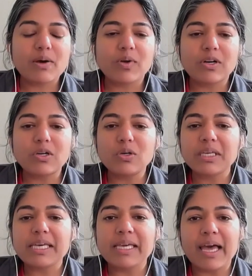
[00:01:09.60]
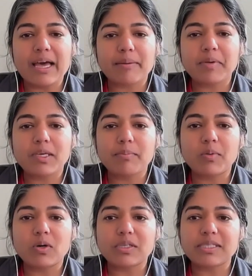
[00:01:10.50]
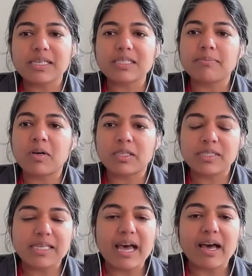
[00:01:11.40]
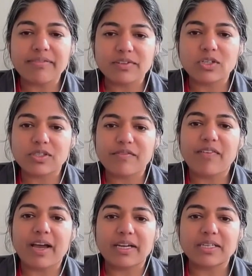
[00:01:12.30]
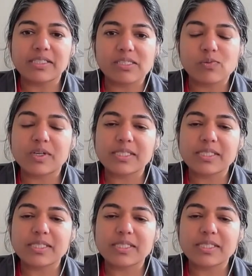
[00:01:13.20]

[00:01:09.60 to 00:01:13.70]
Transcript: we're looking at people 6 months after the fires and we're